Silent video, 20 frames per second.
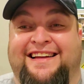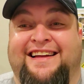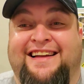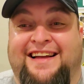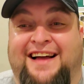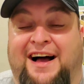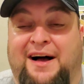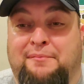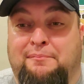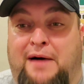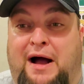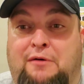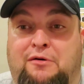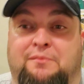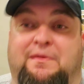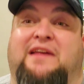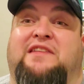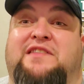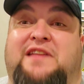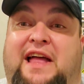buy one of
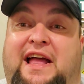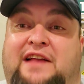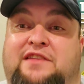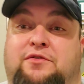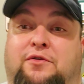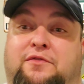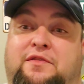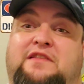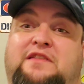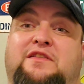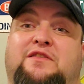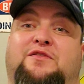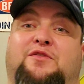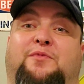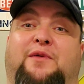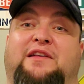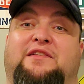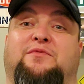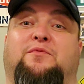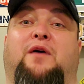my snakes, or this is the
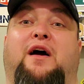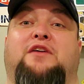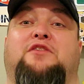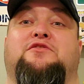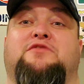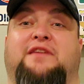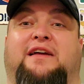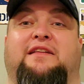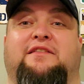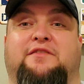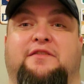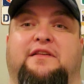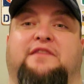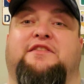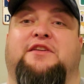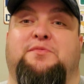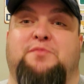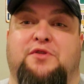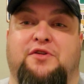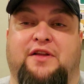reason why you should get into this
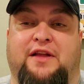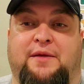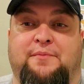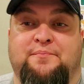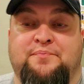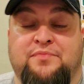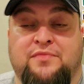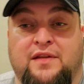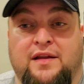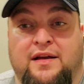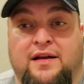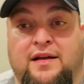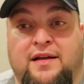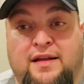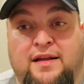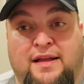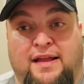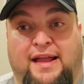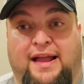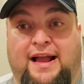community.
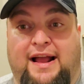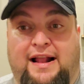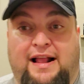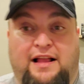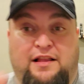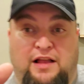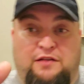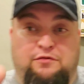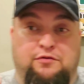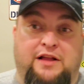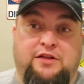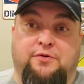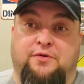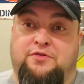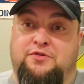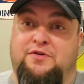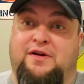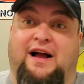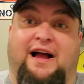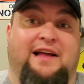And that's what I do with
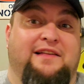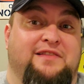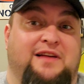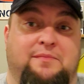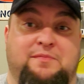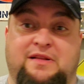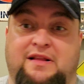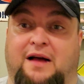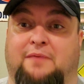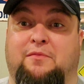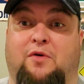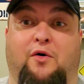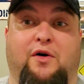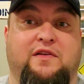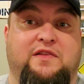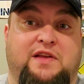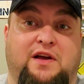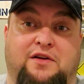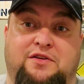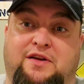you guys. I mean, I'm
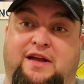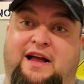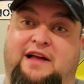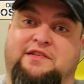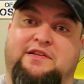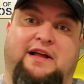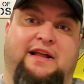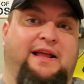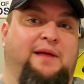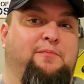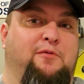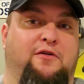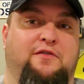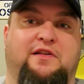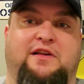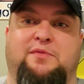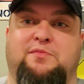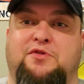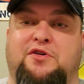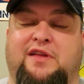always telling you guys, you gotta get part of
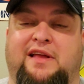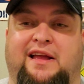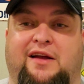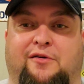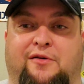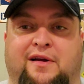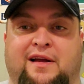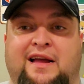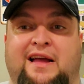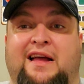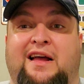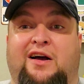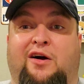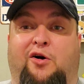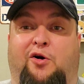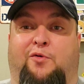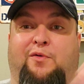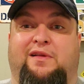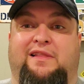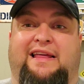this community, or
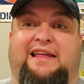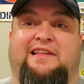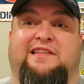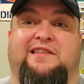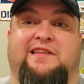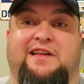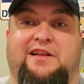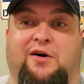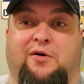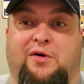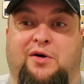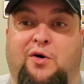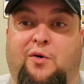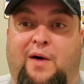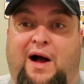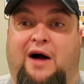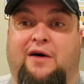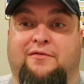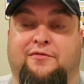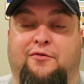really, go
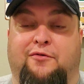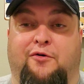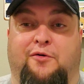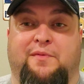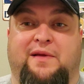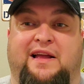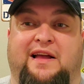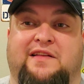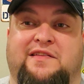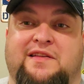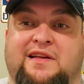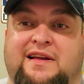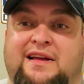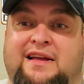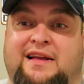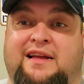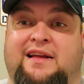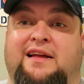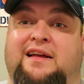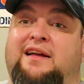out for it,
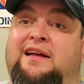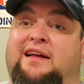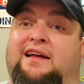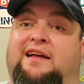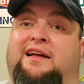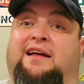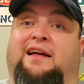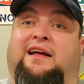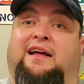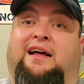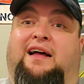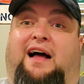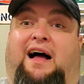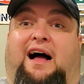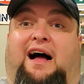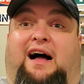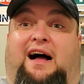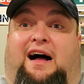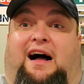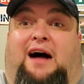because
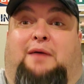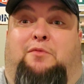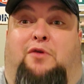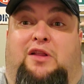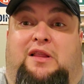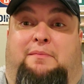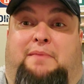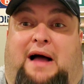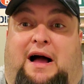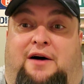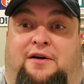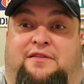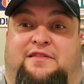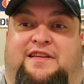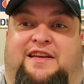I'm all about